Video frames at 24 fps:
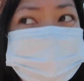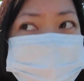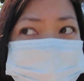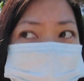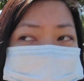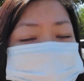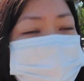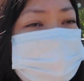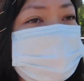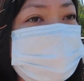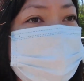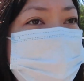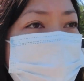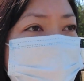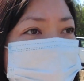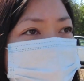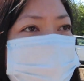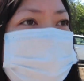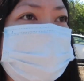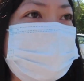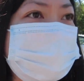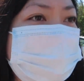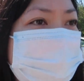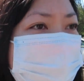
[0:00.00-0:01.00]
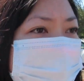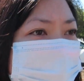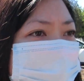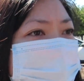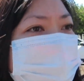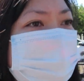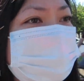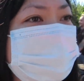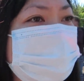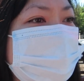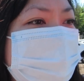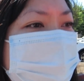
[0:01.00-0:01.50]
just as
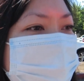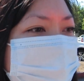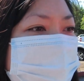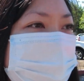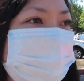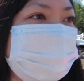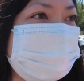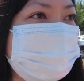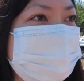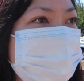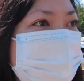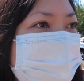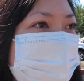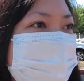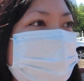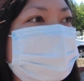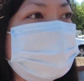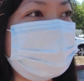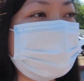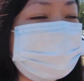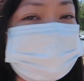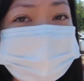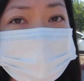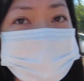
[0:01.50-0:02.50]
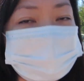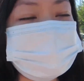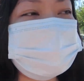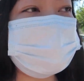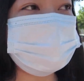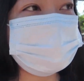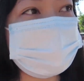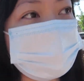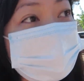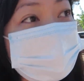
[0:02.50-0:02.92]
crazy. If not, maybe